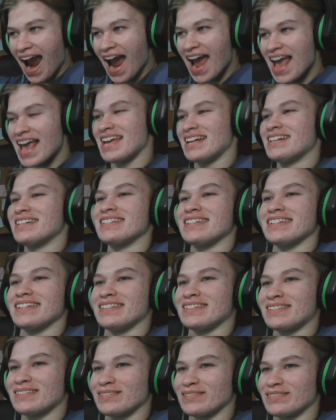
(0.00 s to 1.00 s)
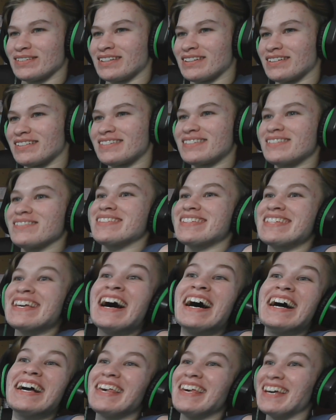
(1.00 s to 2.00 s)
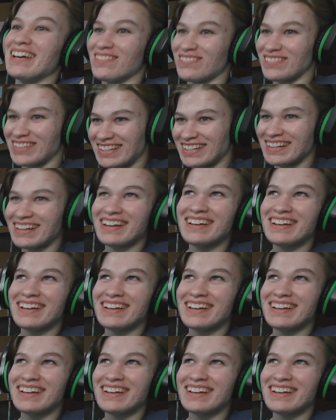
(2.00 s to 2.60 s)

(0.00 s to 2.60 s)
Hinata is so cute. So is Kageyama.